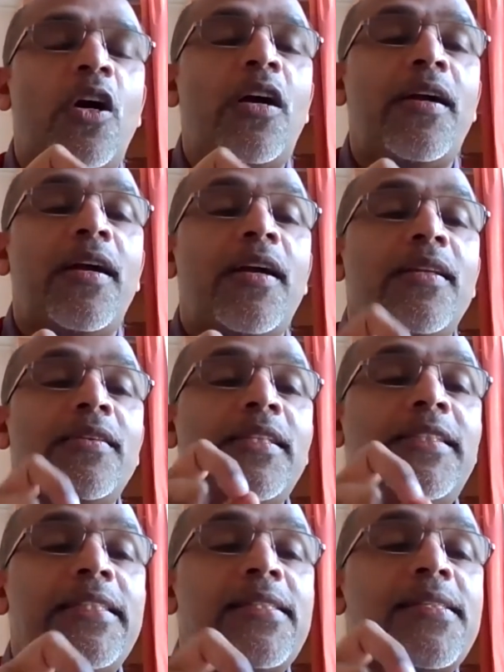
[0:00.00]
John
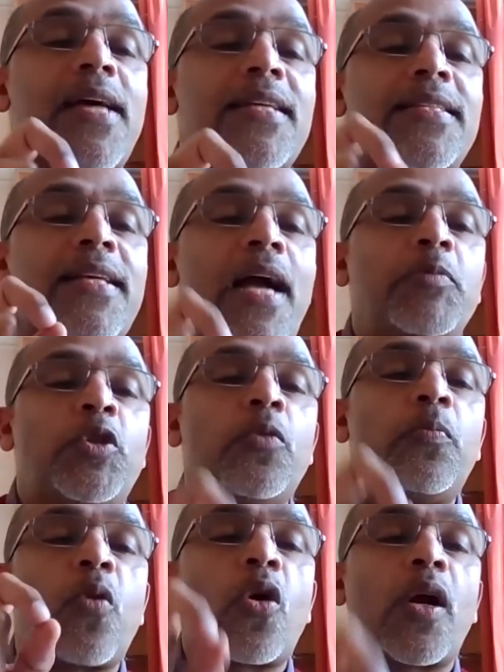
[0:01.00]
that Jesus has come
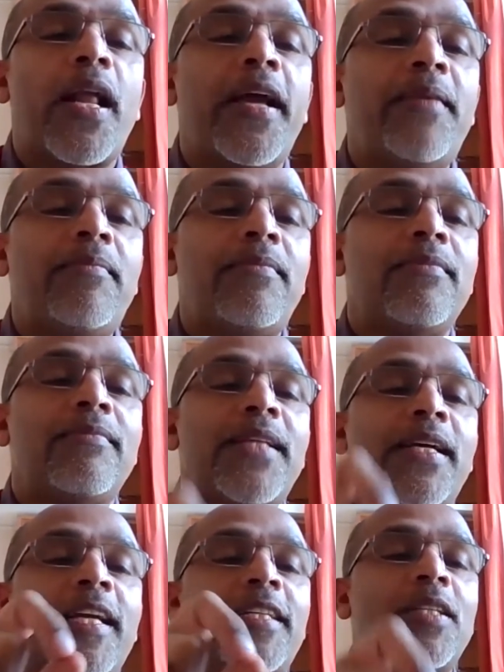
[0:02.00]
to proclaim
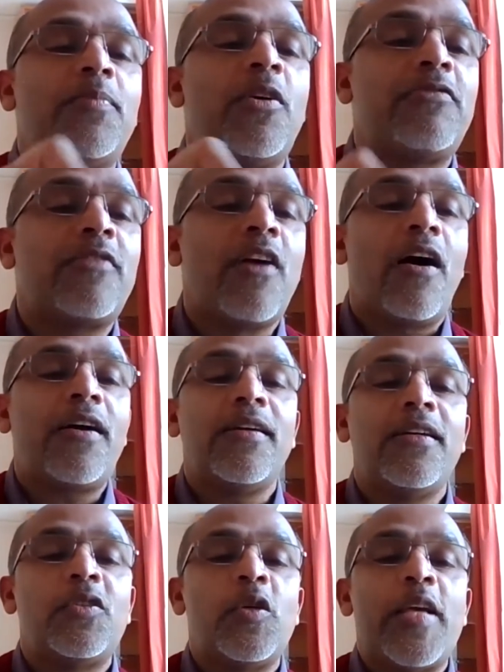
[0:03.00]
the kingdom of God,
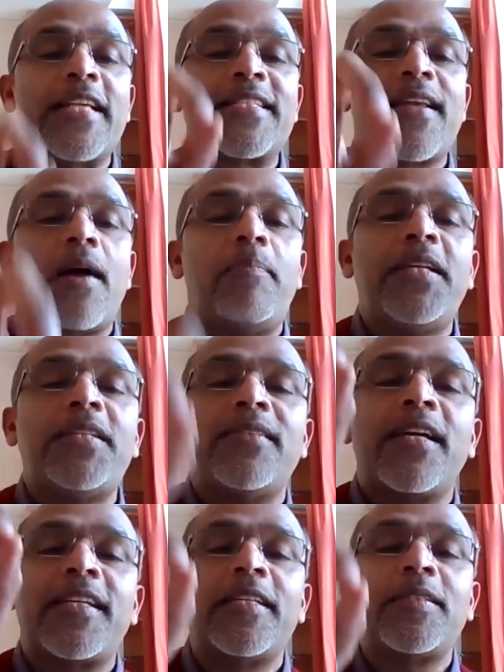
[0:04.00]
to establish
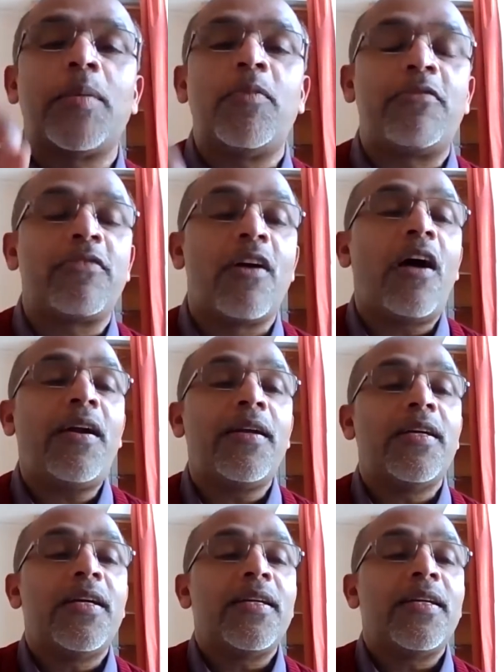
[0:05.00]
the kingdom of God.